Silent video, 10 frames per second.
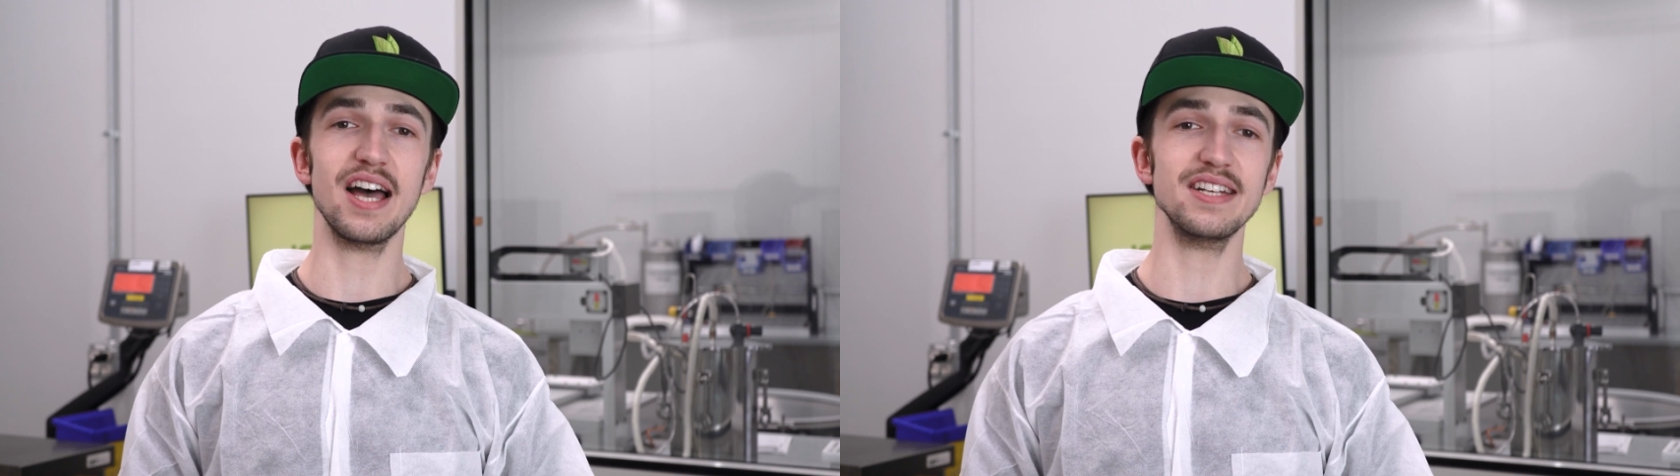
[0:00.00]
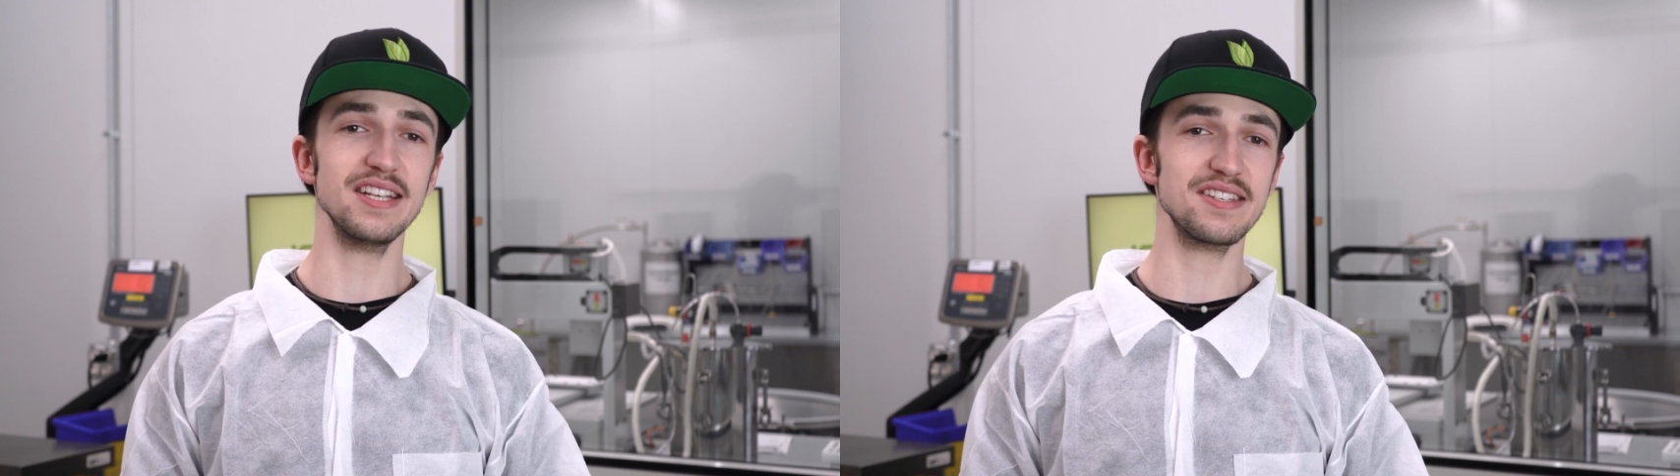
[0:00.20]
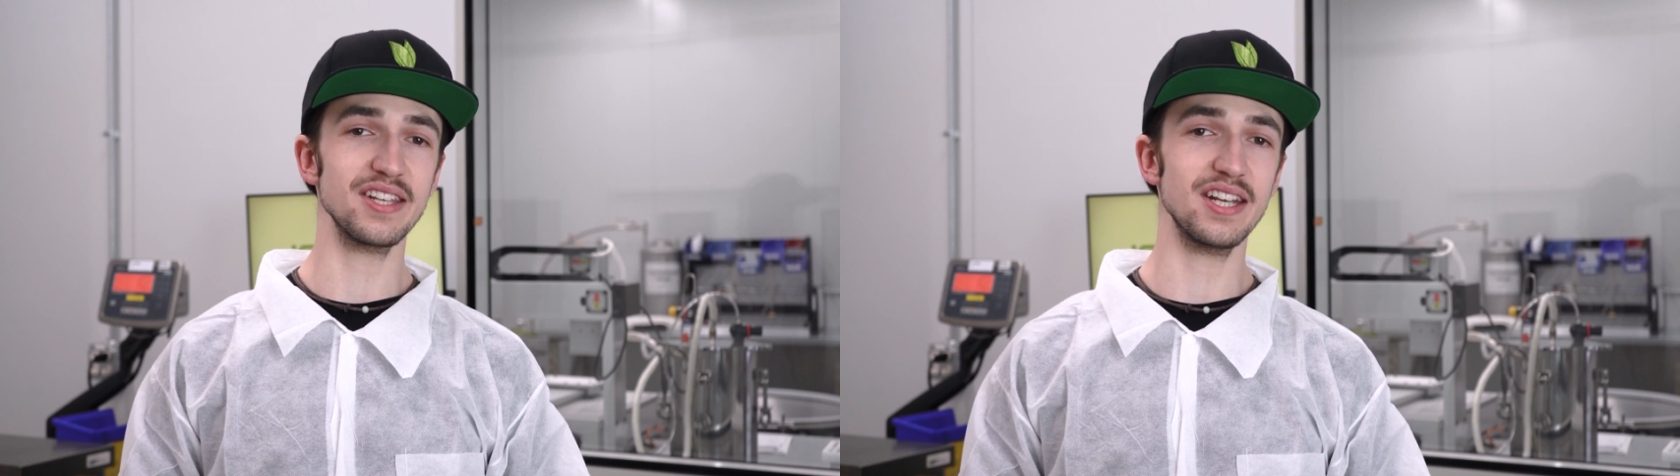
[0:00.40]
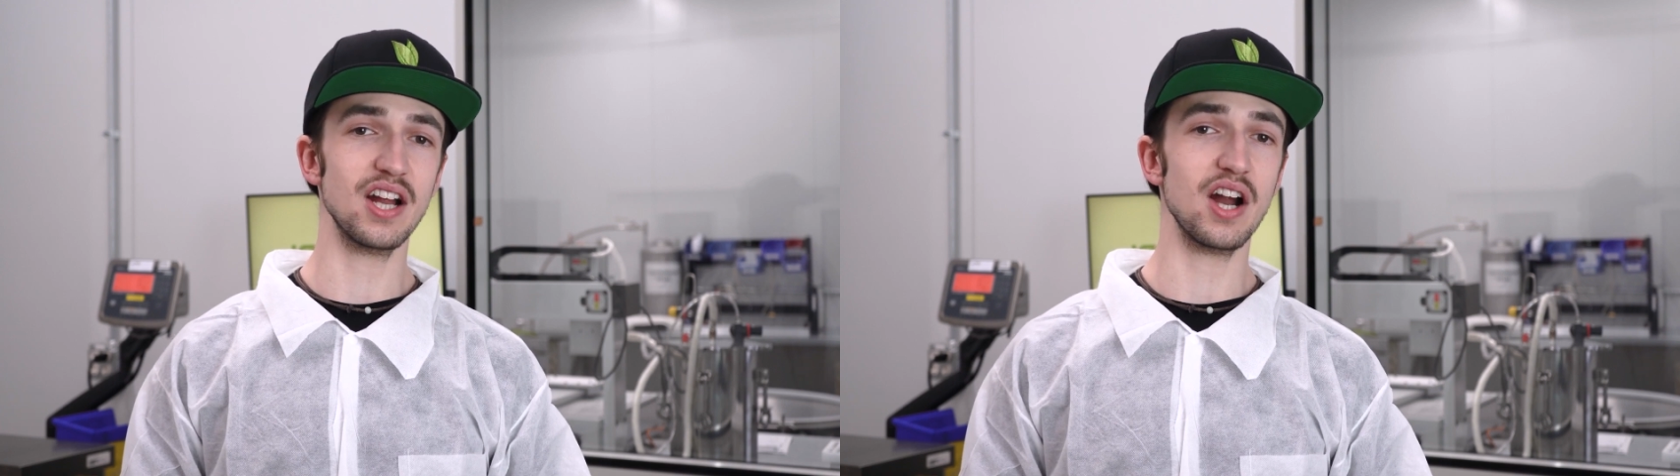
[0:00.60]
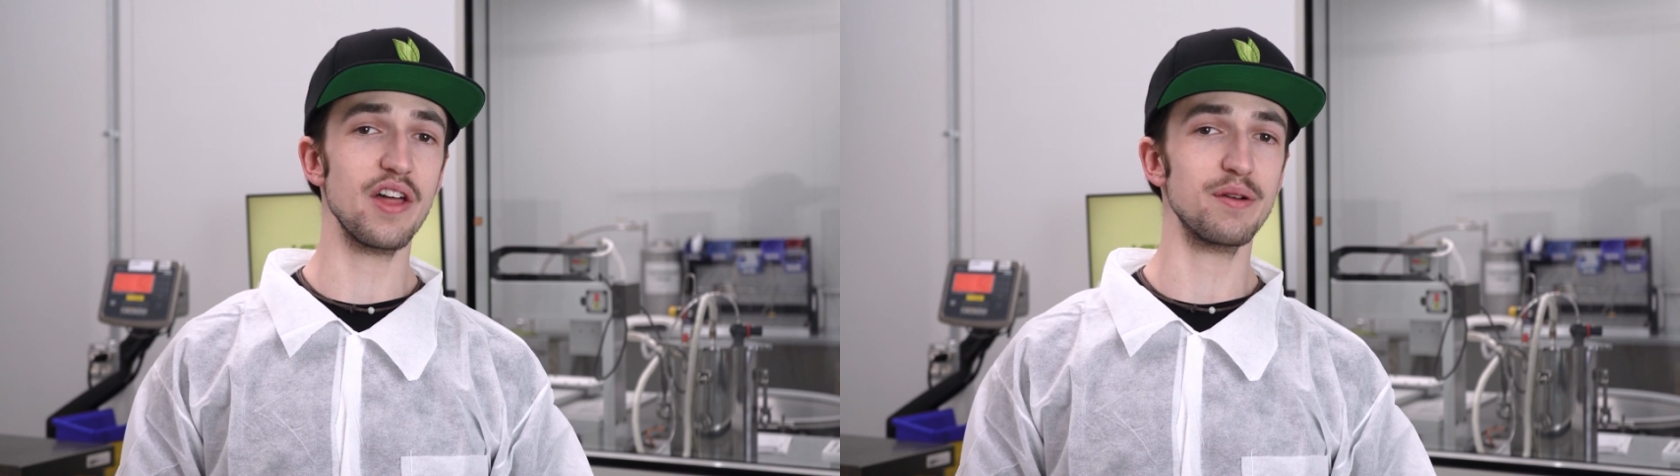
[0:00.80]
on distillate
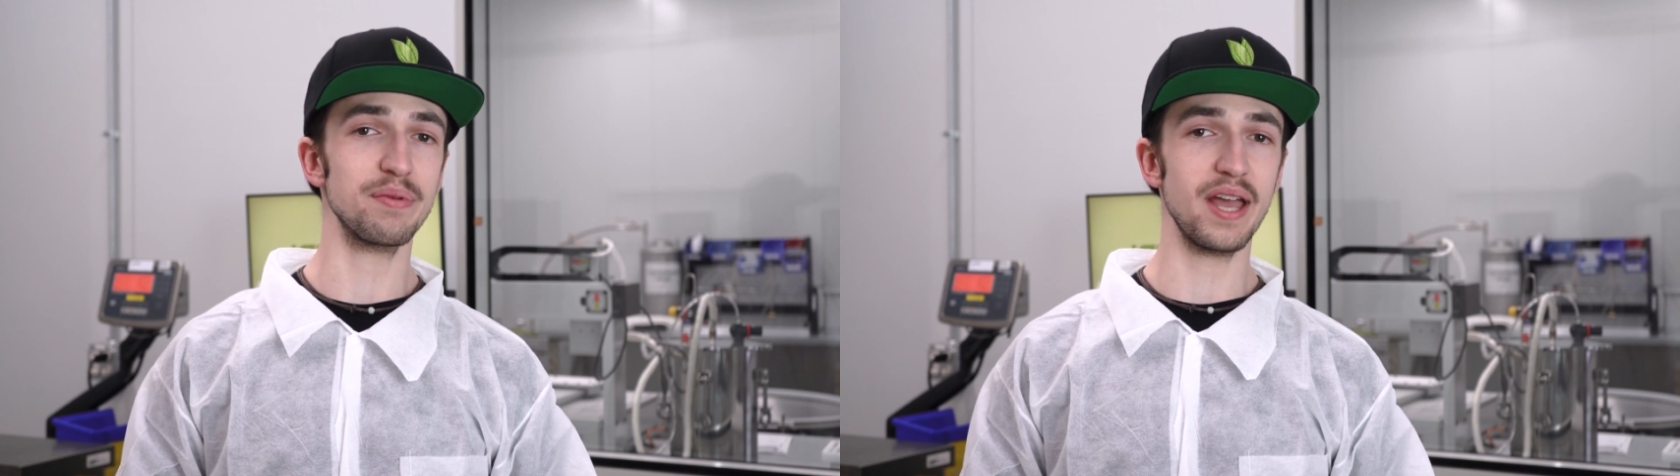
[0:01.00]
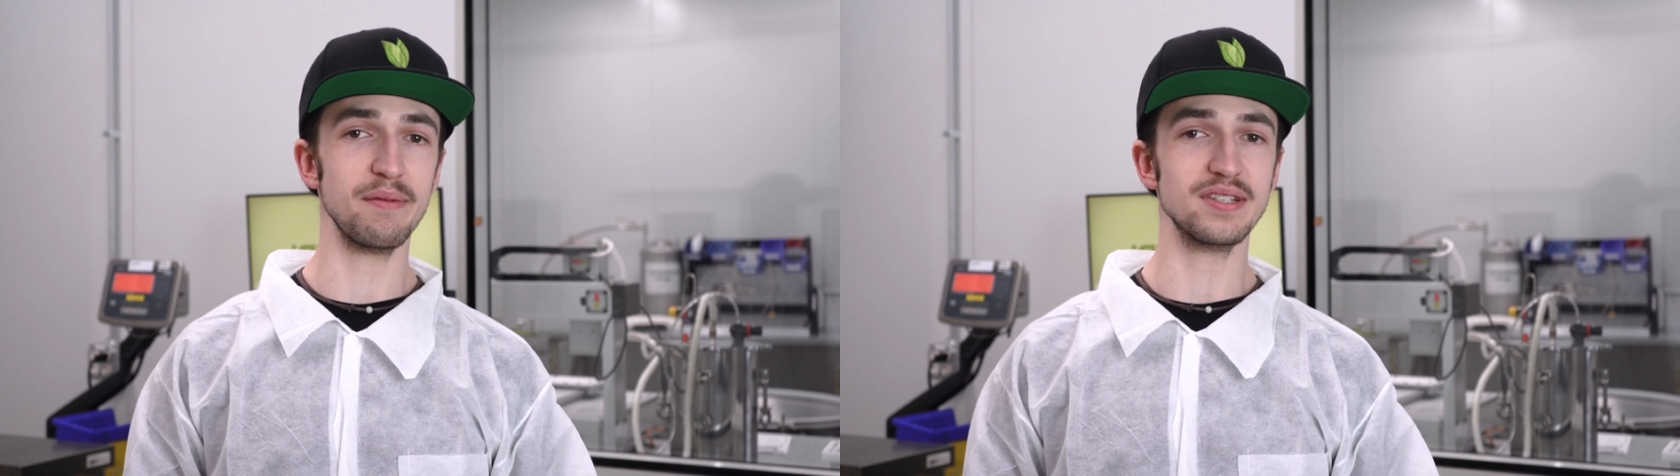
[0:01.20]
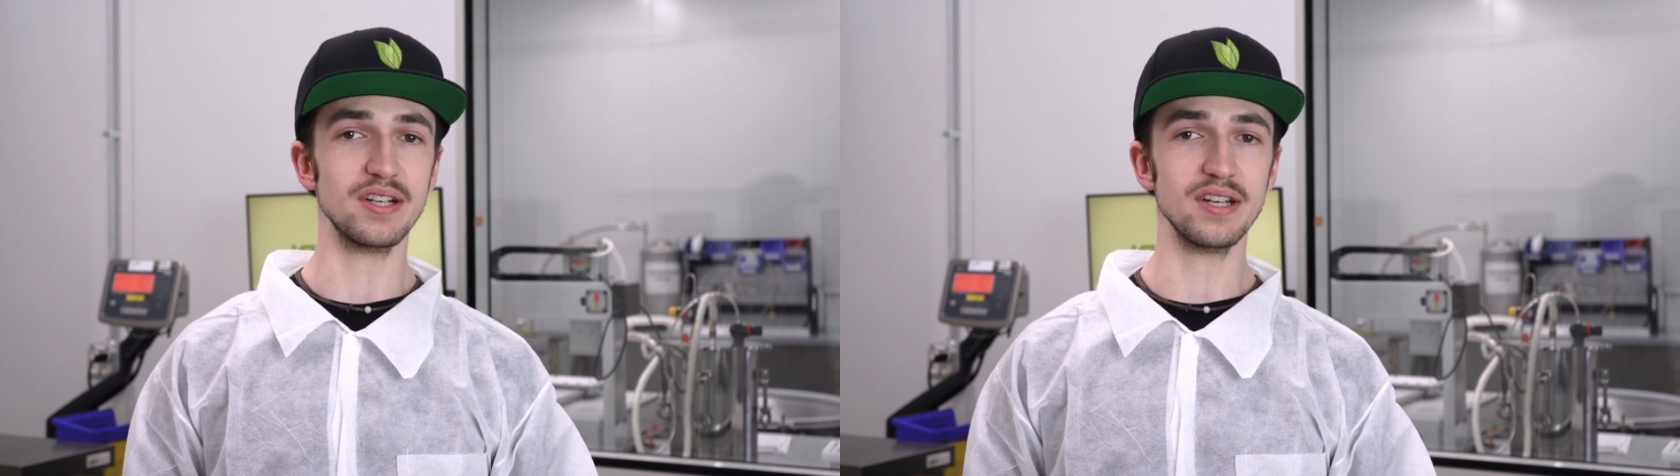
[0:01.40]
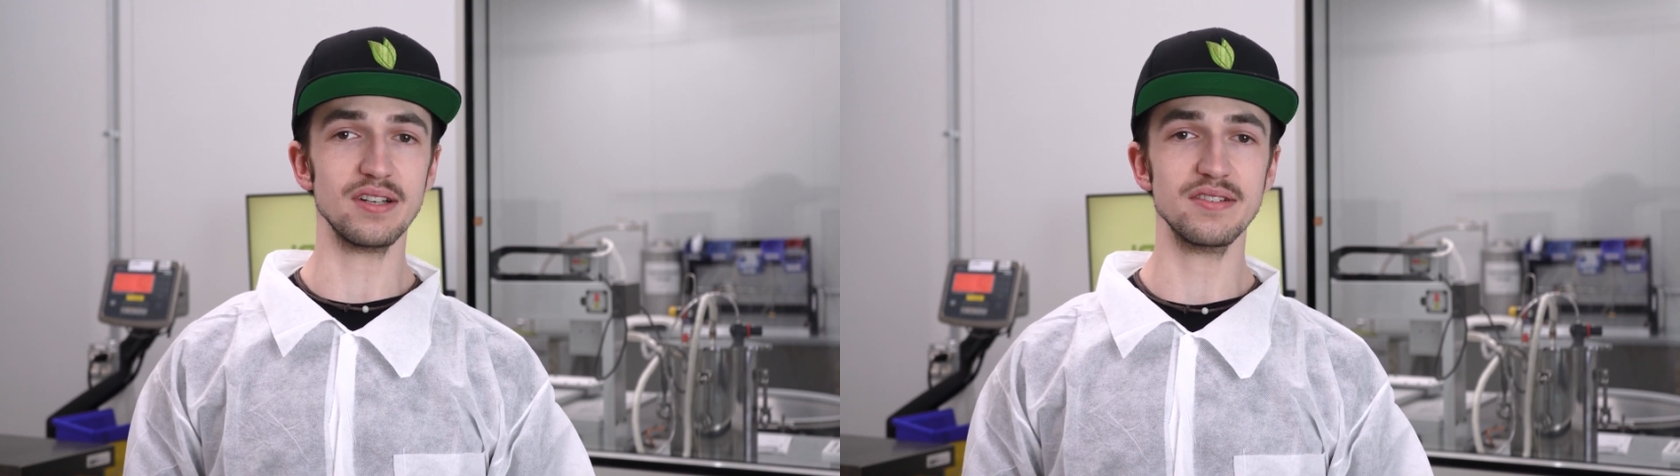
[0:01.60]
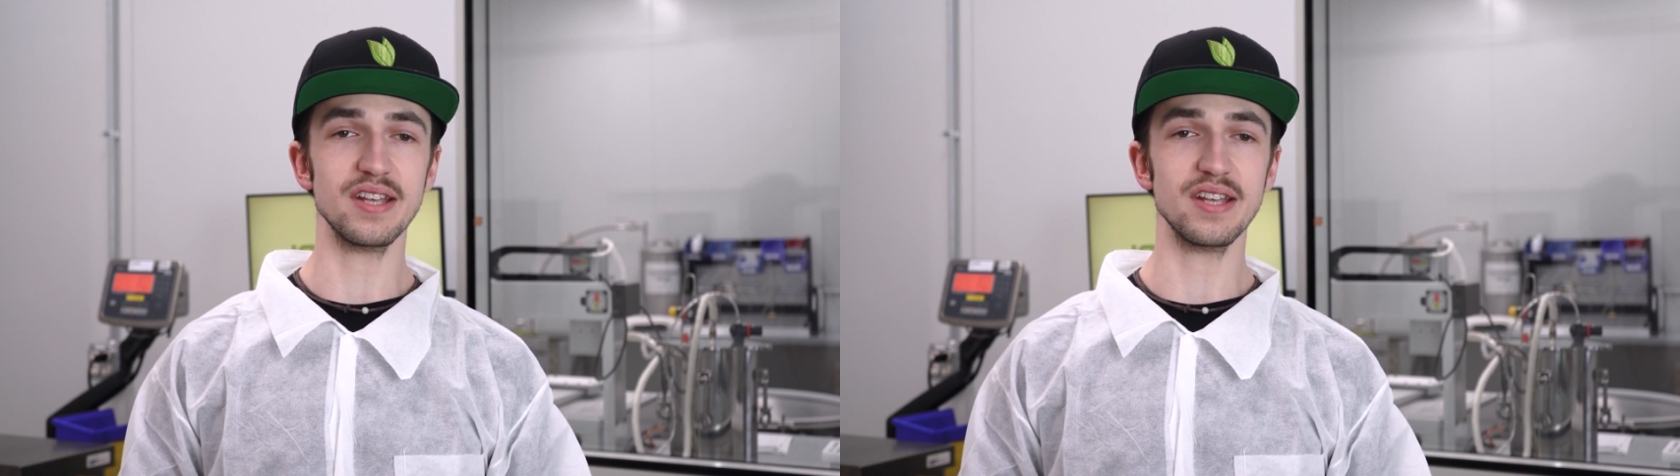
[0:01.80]
are other plant material,